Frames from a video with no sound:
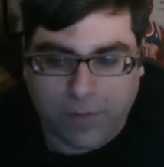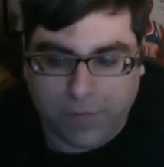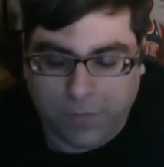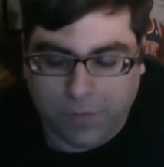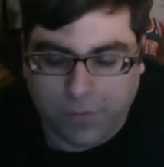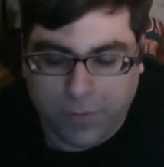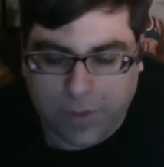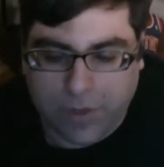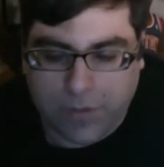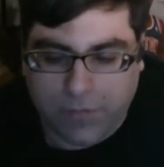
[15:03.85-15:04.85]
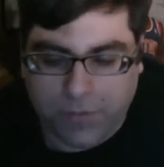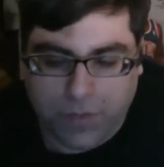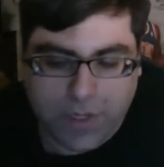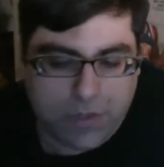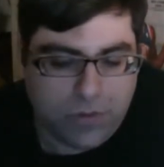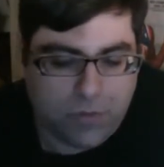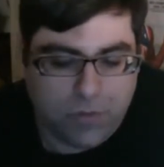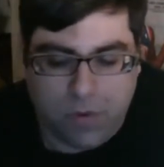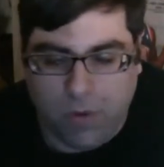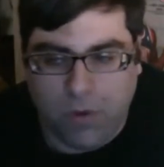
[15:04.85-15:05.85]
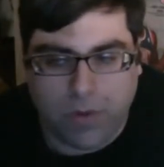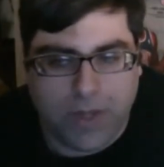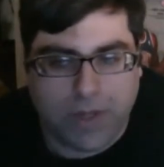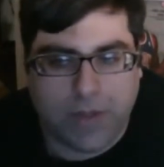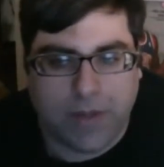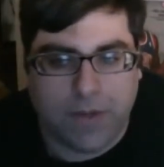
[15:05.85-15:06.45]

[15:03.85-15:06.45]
for Kissinger, hold on a second.